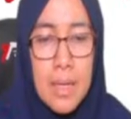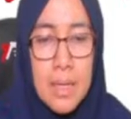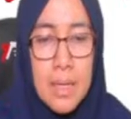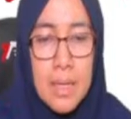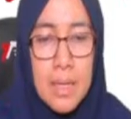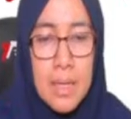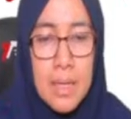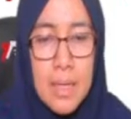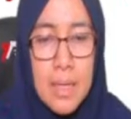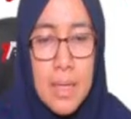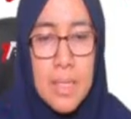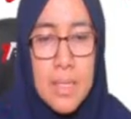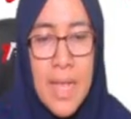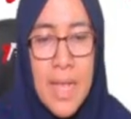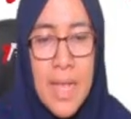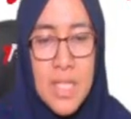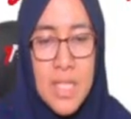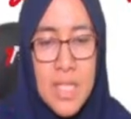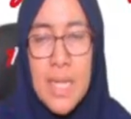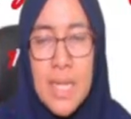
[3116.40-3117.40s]
is
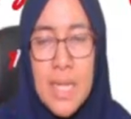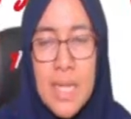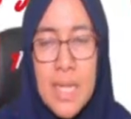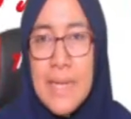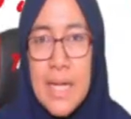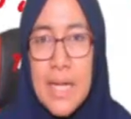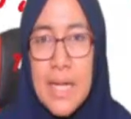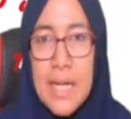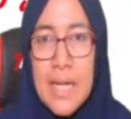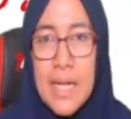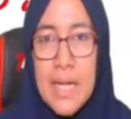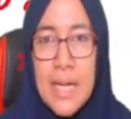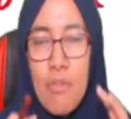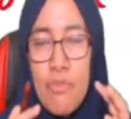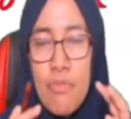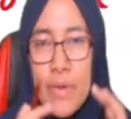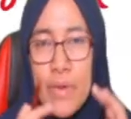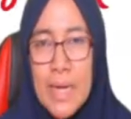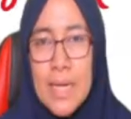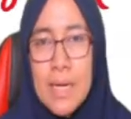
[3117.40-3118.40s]
actually degree of
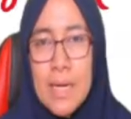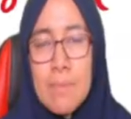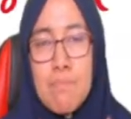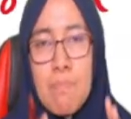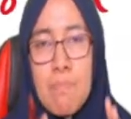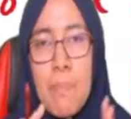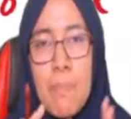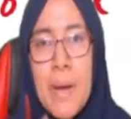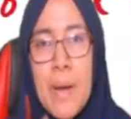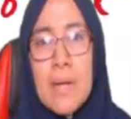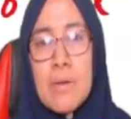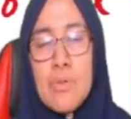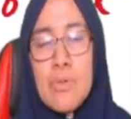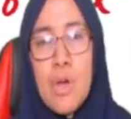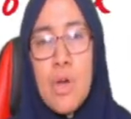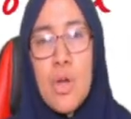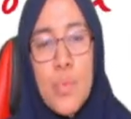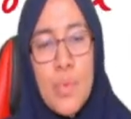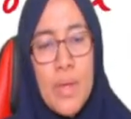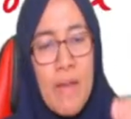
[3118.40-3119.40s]
freedom per
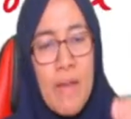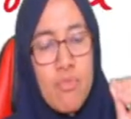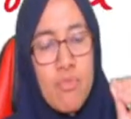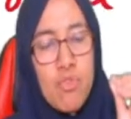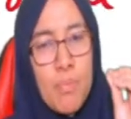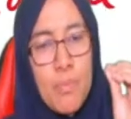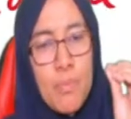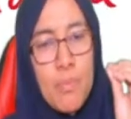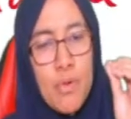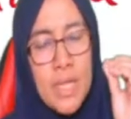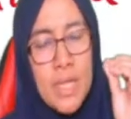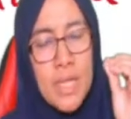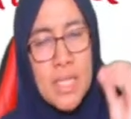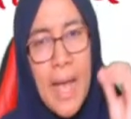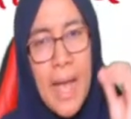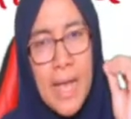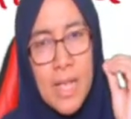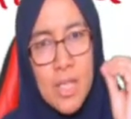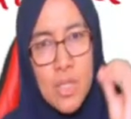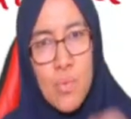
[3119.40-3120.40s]
node. We have to put this
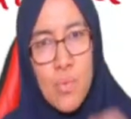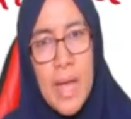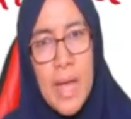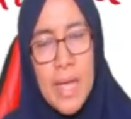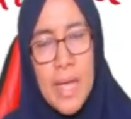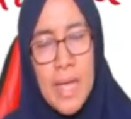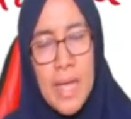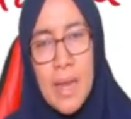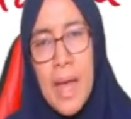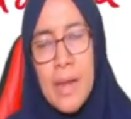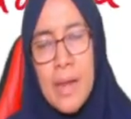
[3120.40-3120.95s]
xy at